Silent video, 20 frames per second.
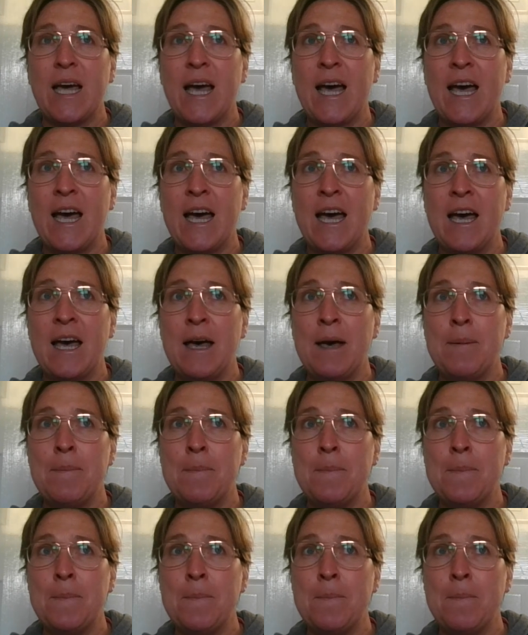
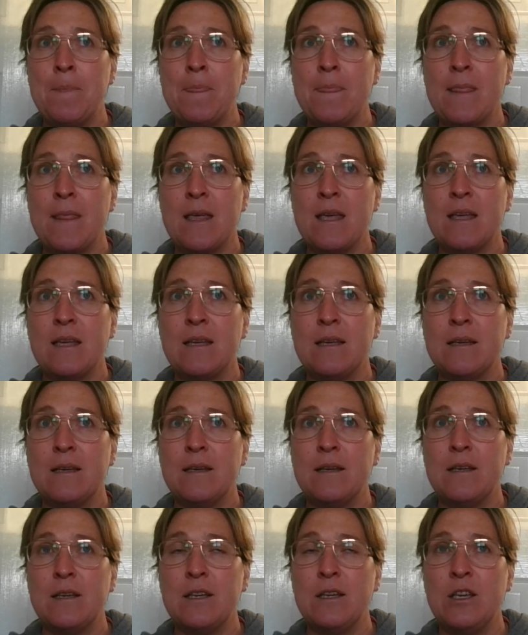the
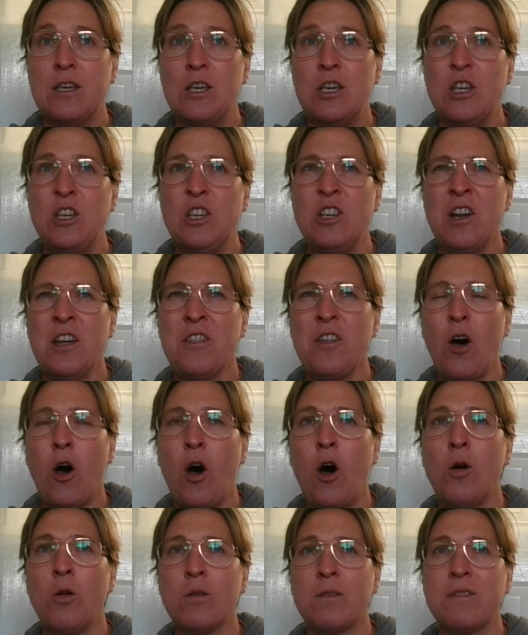
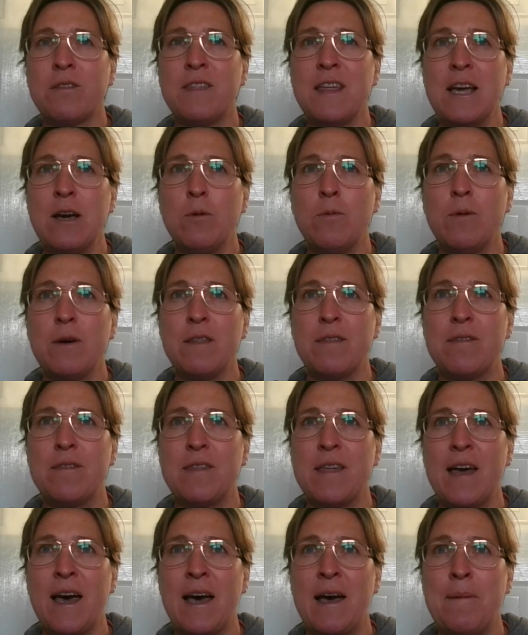whole thing
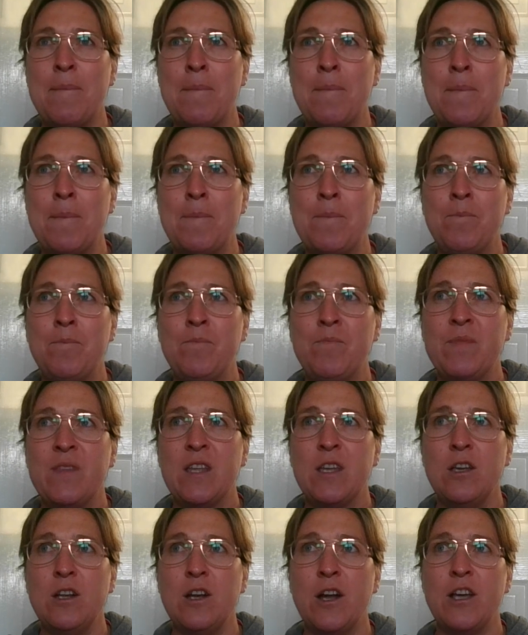with,
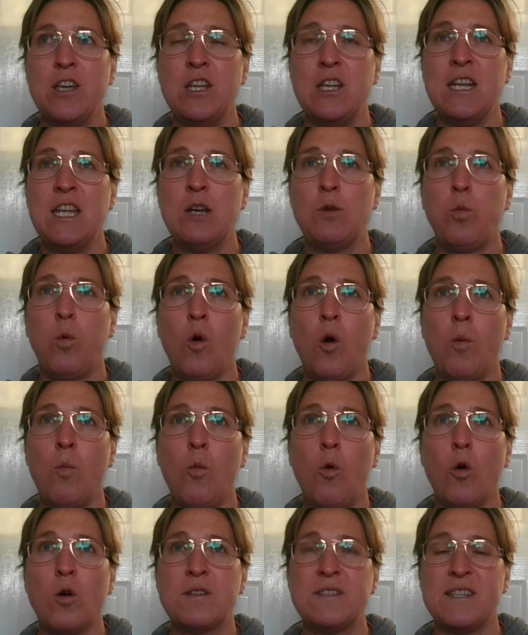you need warm
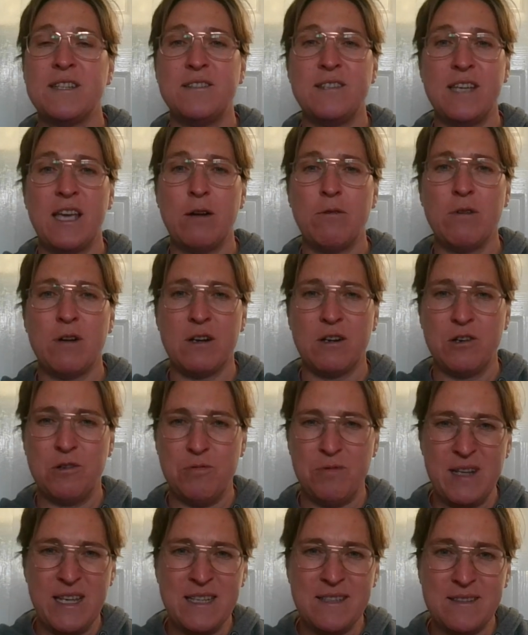water to get rid of
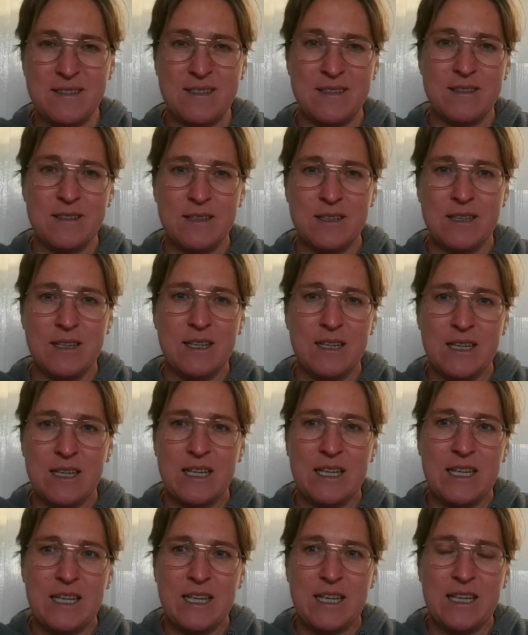grease.
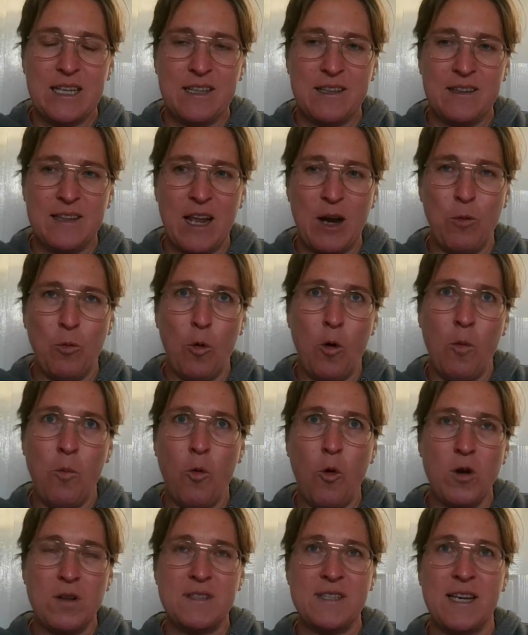That warm
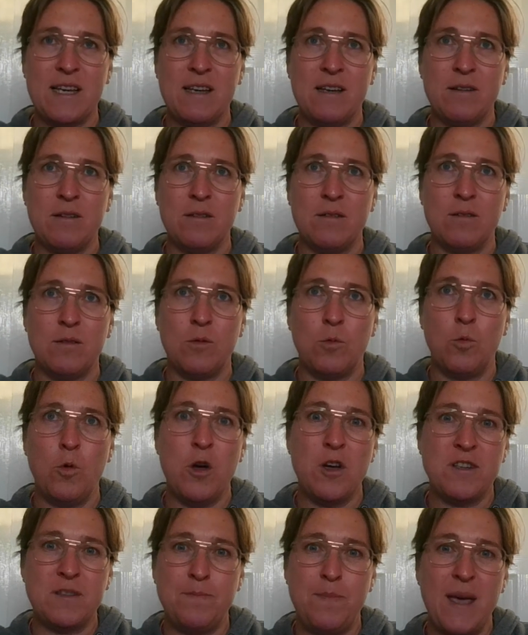water
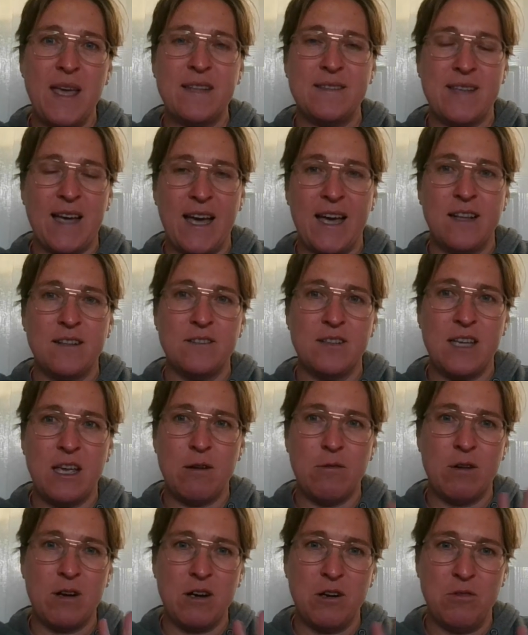works better to
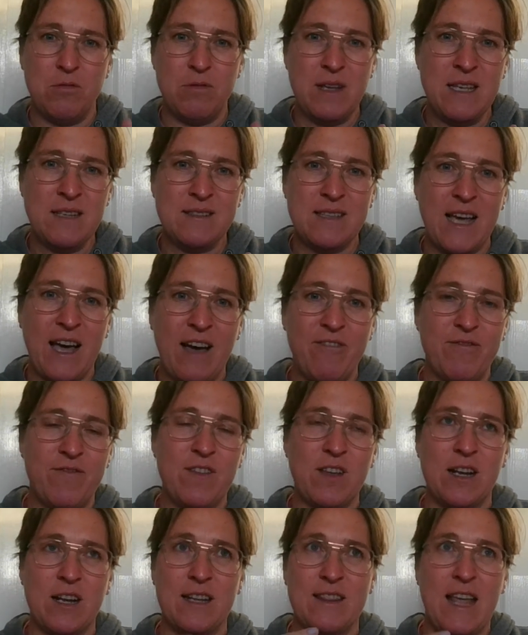get rid of grease. I
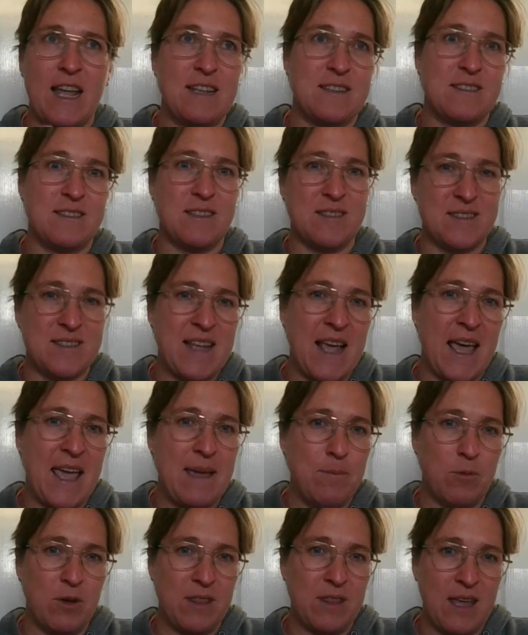feel that's the
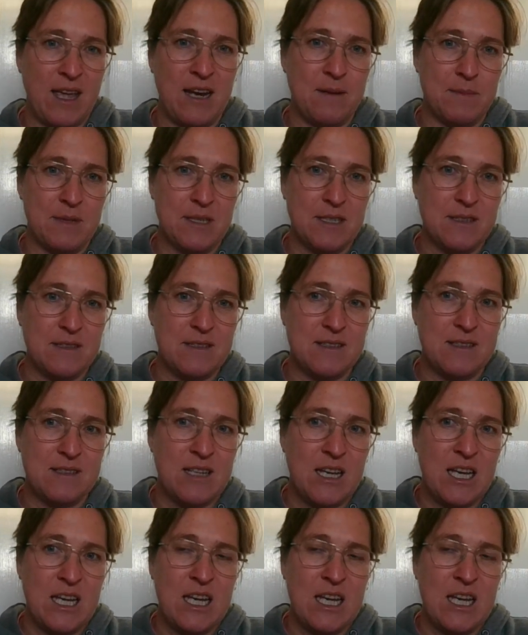same with enemas.